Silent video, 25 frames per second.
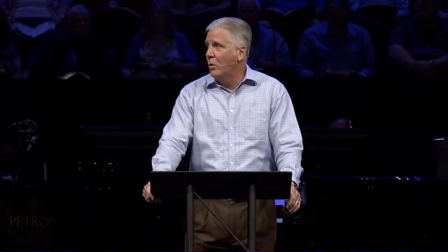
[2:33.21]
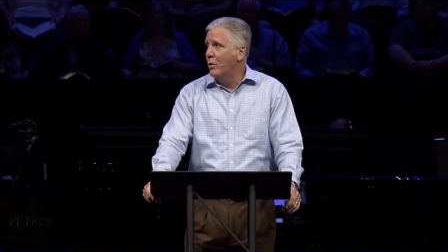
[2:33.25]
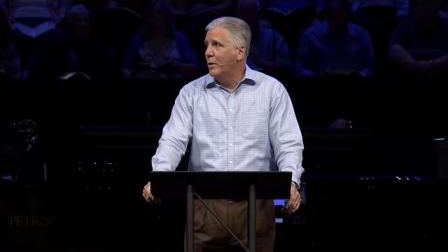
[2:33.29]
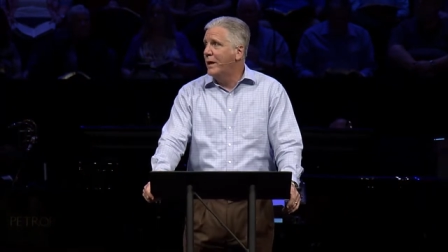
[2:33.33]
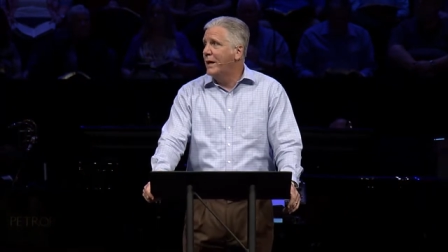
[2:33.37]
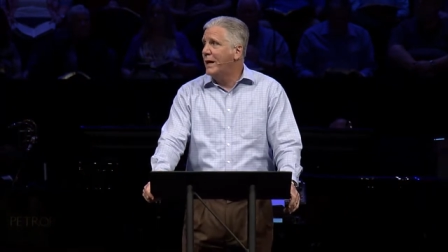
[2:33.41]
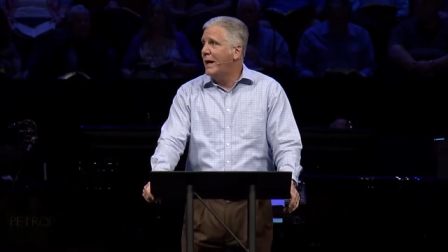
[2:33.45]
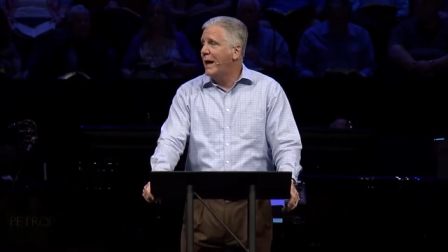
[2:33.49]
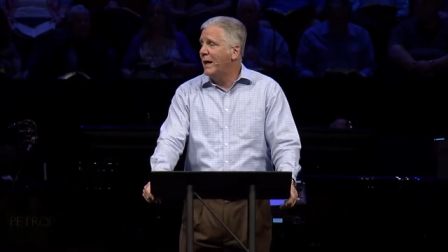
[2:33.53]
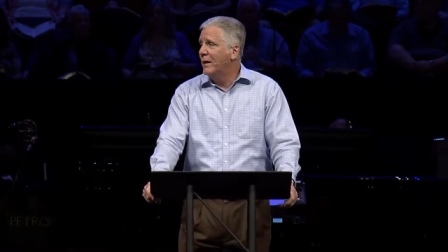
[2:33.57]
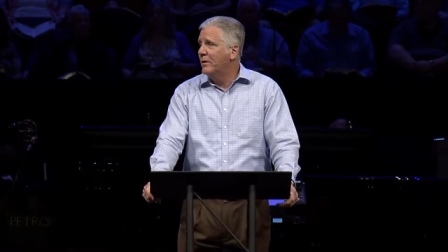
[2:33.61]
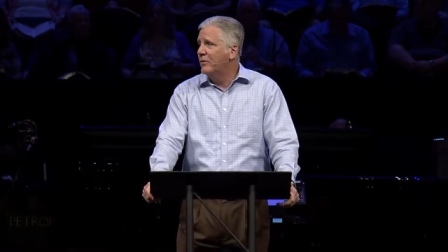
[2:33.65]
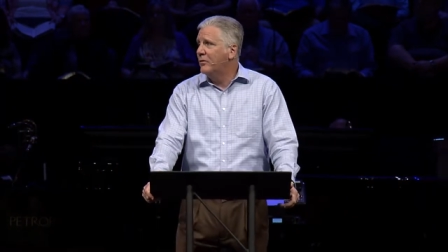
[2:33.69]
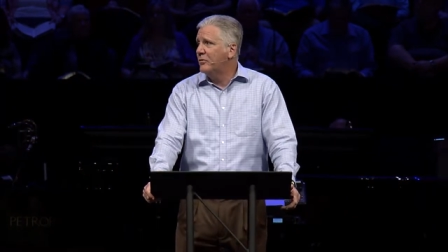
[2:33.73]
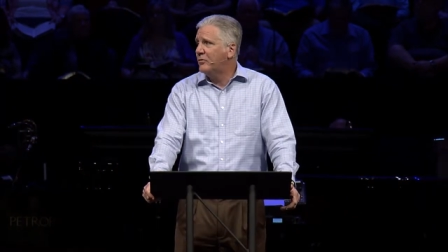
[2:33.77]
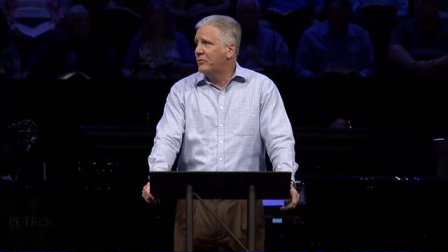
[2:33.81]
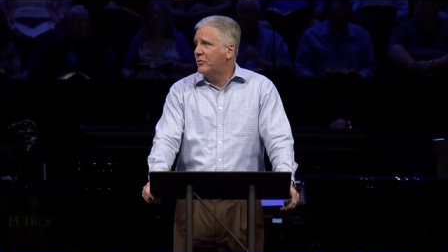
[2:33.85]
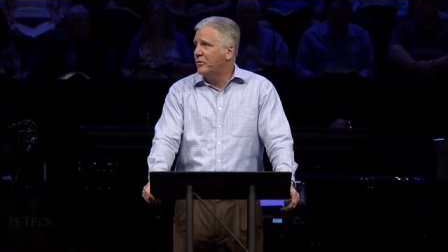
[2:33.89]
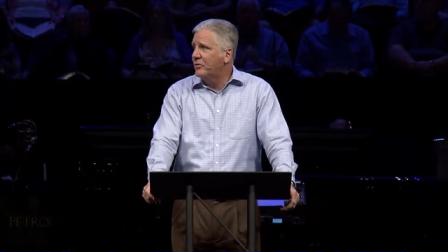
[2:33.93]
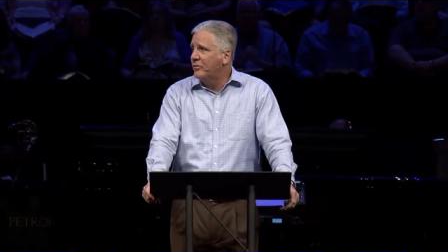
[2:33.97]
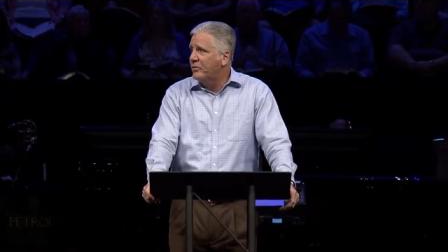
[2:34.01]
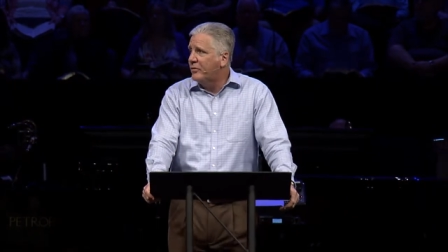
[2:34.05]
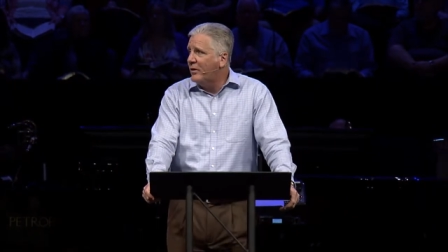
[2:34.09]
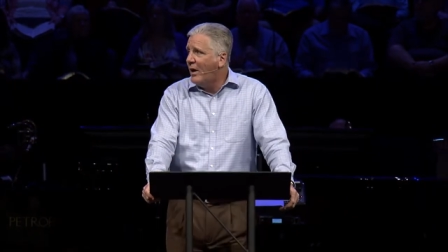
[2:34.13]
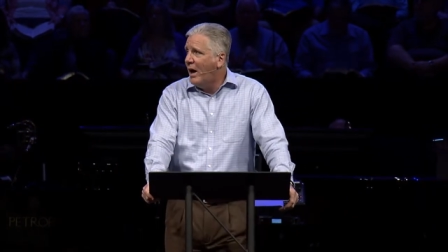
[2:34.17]
He can't just
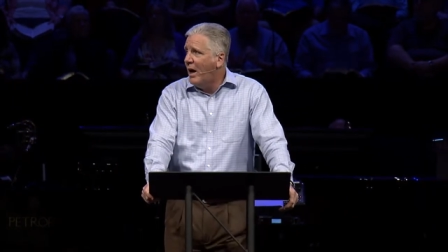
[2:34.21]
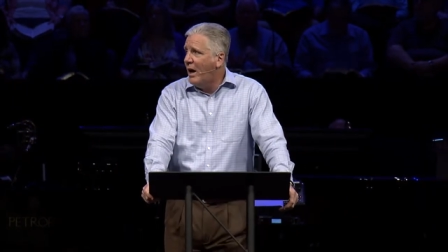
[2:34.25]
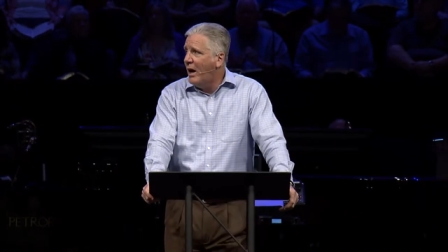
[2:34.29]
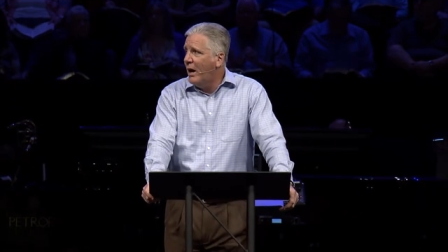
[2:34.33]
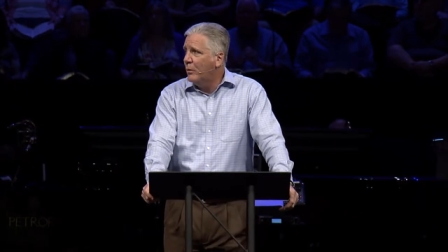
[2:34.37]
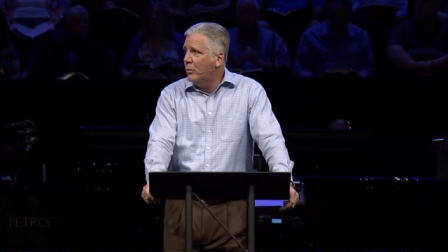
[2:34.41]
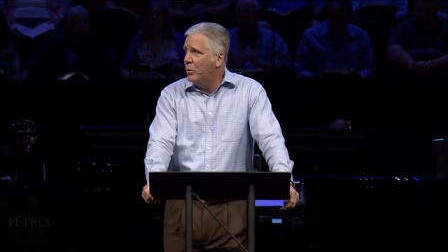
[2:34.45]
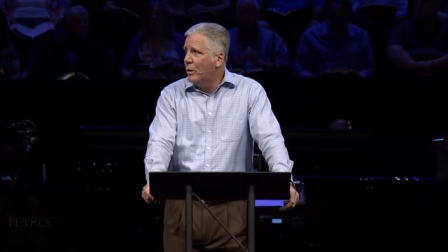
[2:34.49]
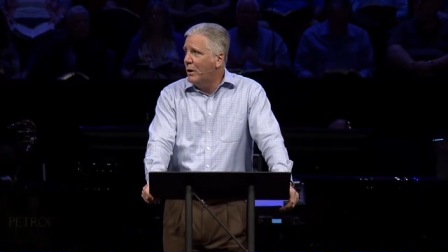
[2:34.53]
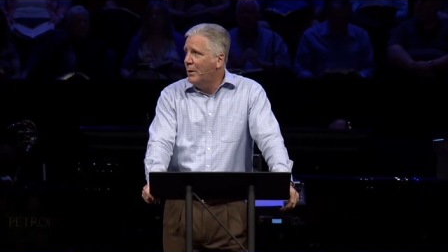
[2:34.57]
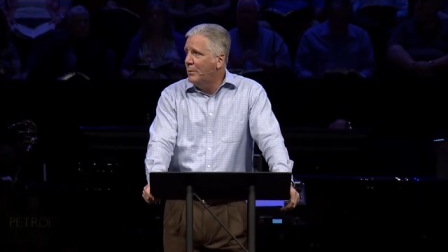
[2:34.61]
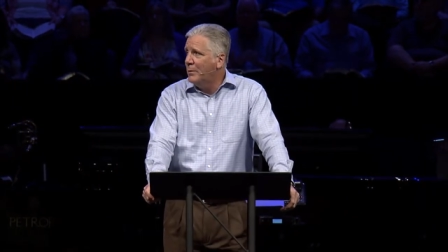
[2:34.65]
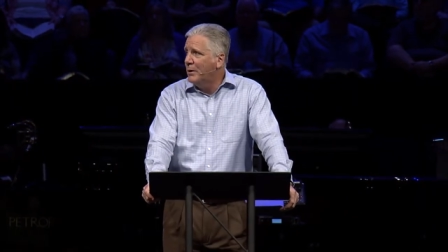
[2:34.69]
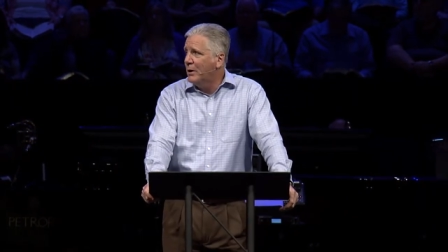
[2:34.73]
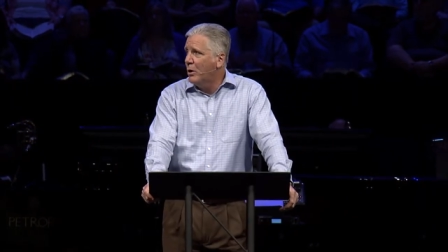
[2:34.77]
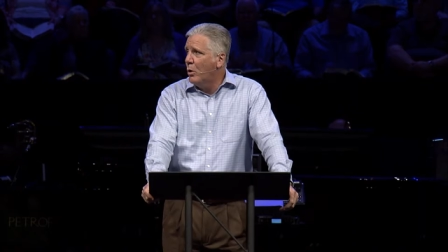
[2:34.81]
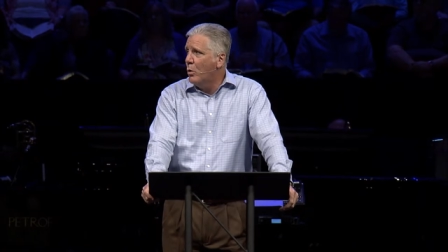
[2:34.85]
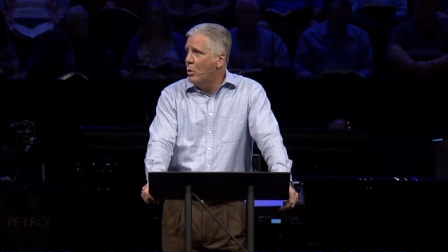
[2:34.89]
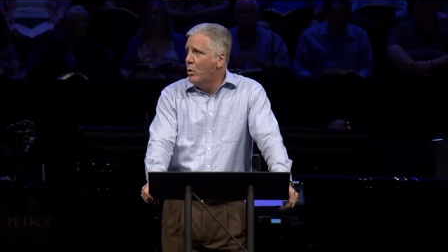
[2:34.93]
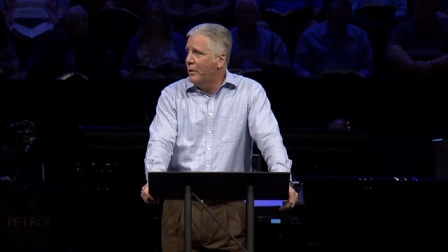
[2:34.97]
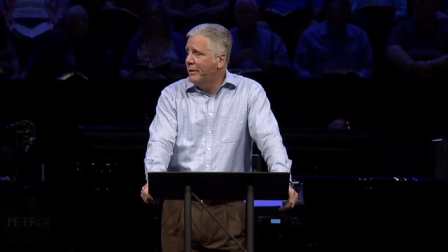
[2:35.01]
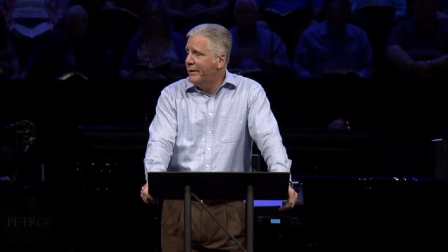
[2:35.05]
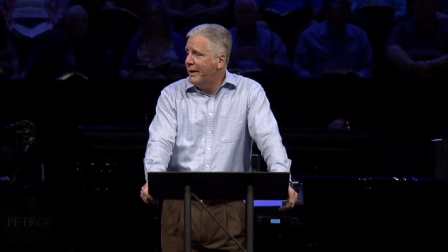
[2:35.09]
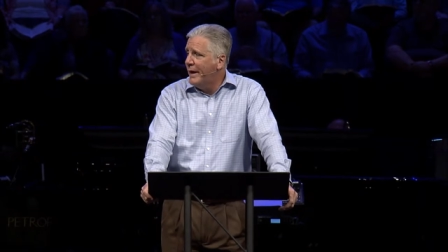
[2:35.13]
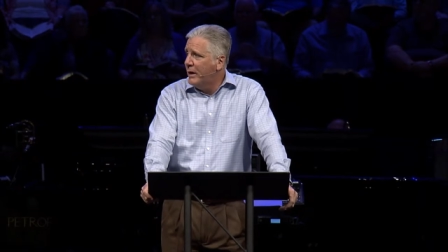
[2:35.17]
decide, well, I'm going to go
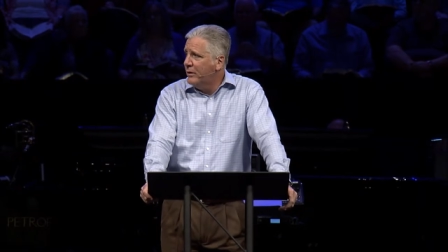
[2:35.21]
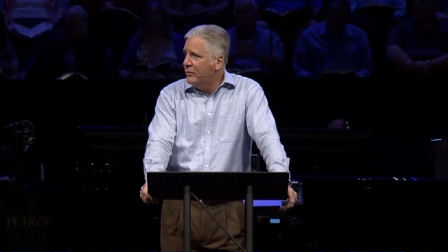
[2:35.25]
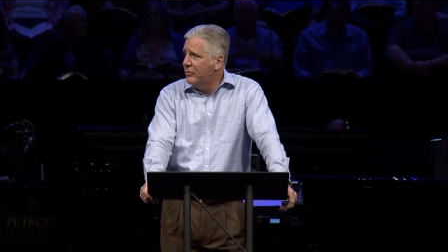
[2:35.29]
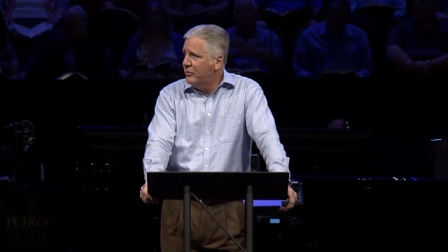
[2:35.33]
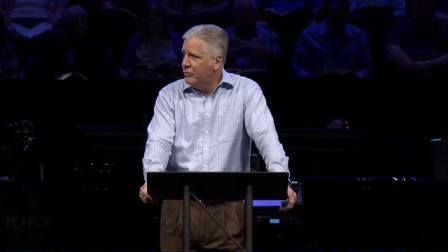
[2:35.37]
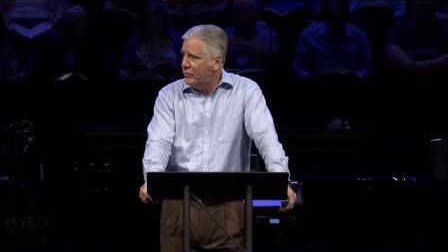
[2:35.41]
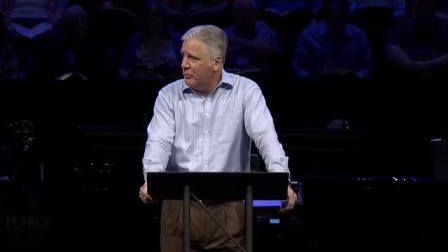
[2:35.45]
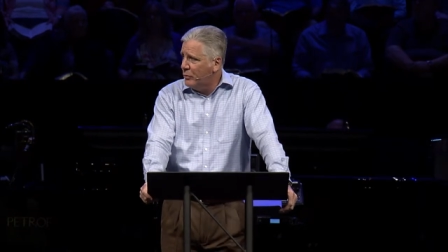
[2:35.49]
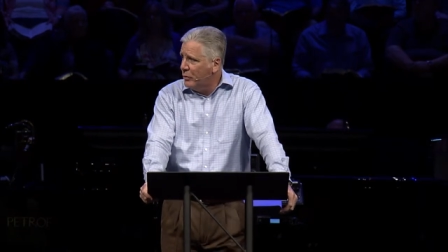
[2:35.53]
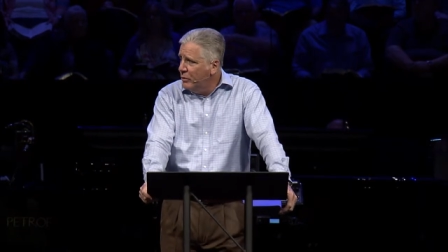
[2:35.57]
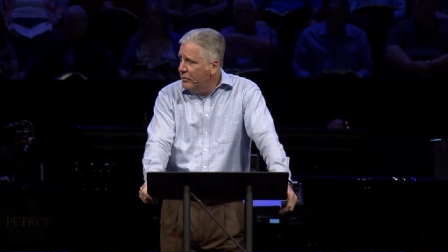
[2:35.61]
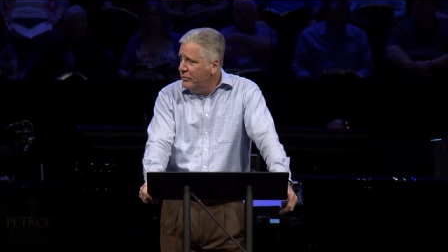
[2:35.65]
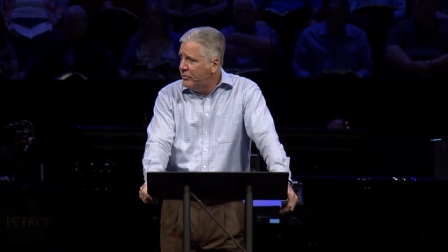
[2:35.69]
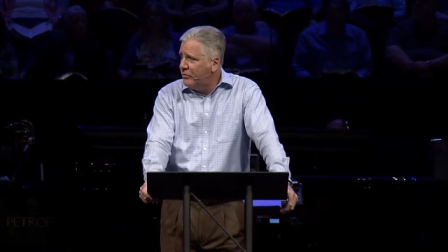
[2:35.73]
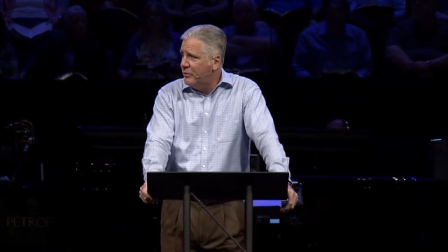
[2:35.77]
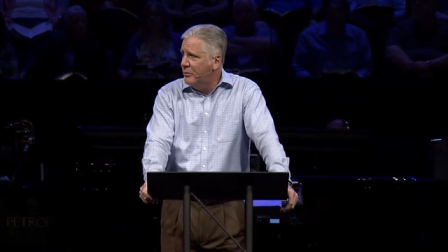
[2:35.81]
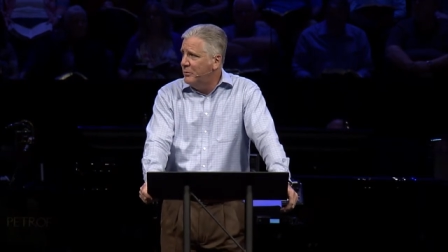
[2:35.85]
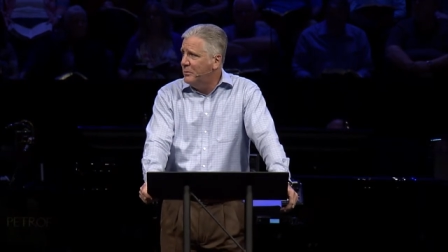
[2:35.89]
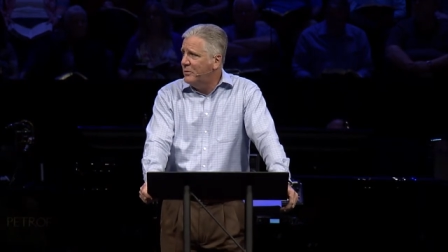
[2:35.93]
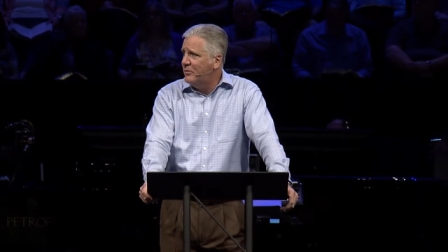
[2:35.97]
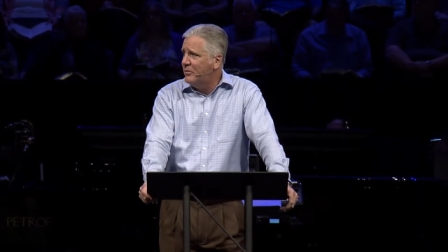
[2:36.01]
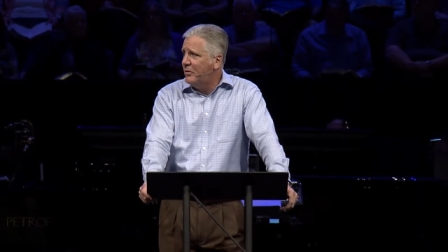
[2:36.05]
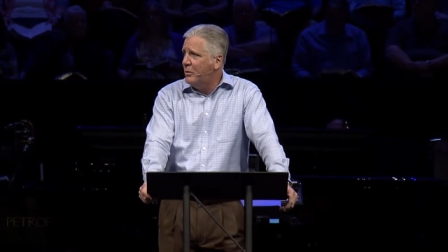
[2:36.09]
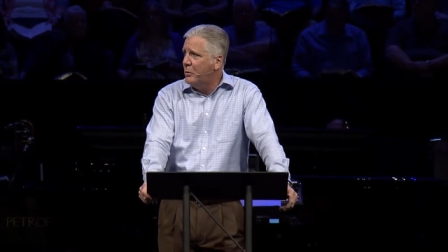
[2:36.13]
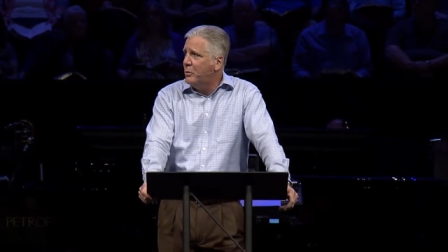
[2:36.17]
on down to Jerusalem
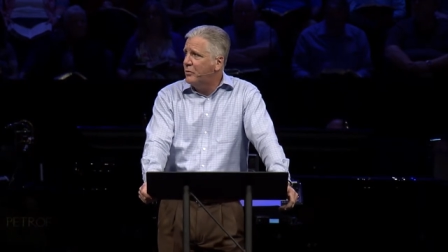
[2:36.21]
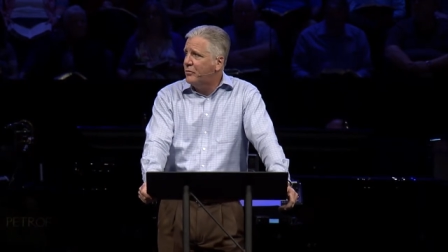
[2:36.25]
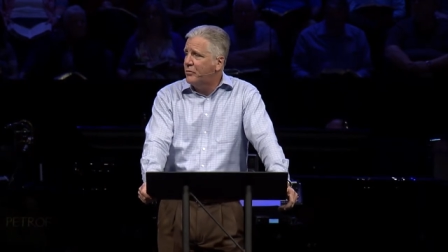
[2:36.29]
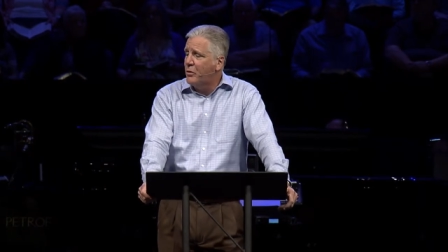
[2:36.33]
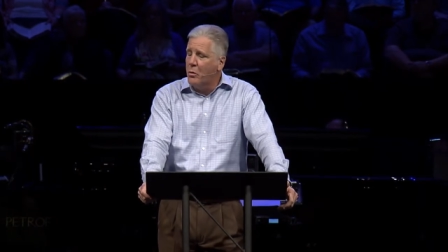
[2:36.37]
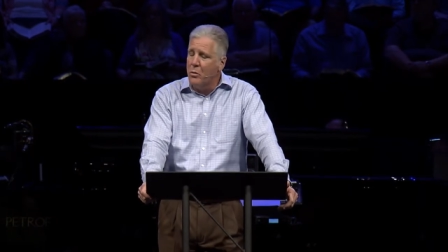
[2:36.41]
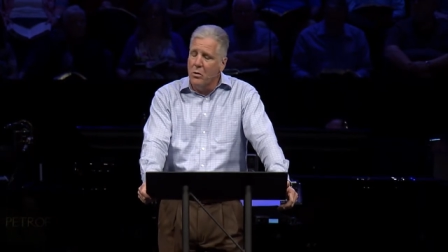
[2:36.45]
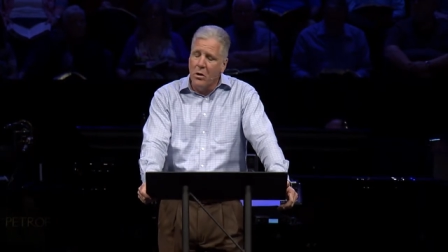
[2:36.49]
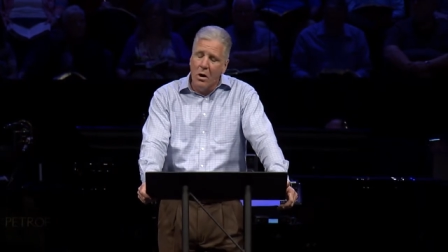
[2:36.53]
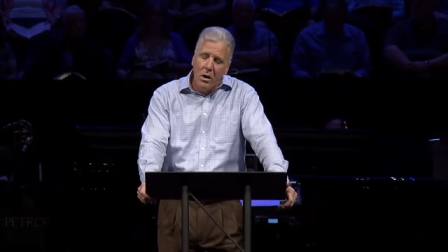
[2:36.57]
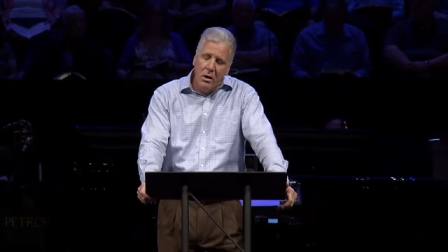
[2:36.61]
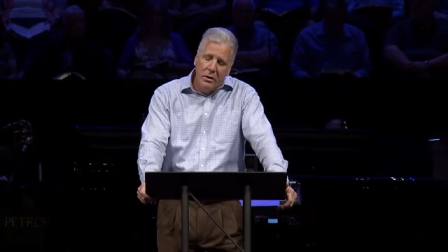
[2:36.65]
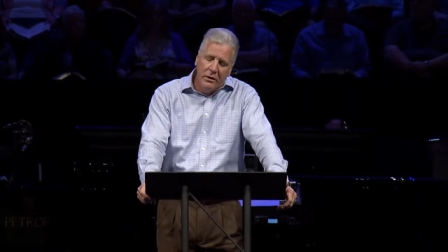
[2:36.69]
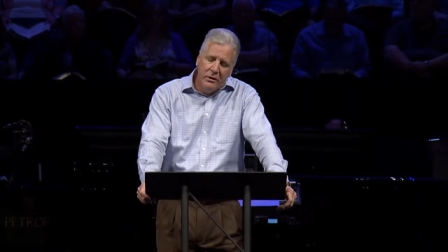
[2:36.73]
and see what's going on